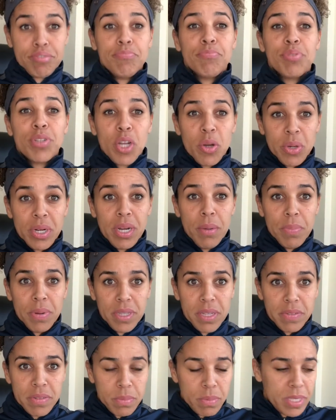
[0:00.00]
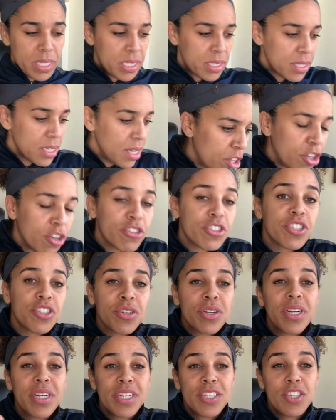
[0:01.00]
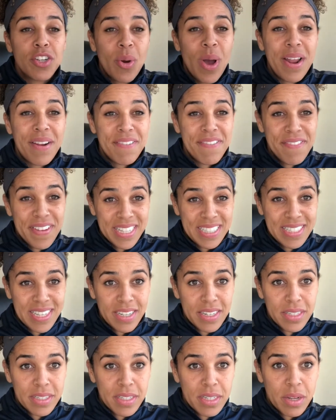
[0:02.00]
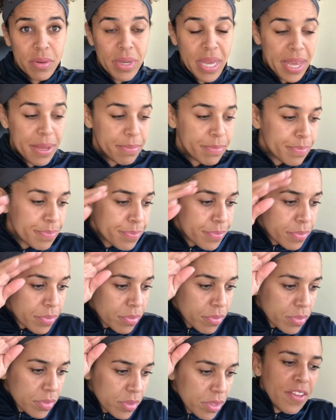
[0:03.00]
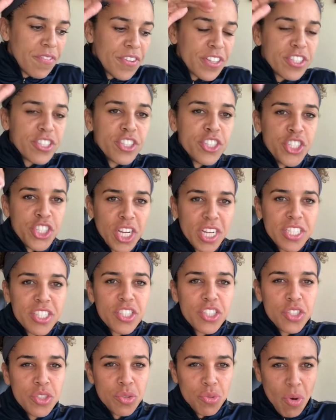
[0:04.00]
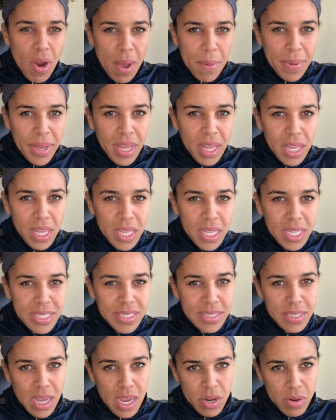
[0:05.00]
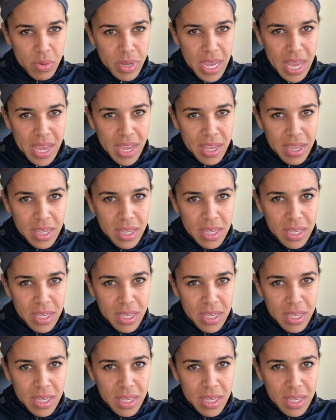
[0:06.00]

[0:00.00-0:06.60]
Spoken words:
blowing up all over the place, you're still gonna need to know how to fix it, okay? If it's just drama, it's not okay.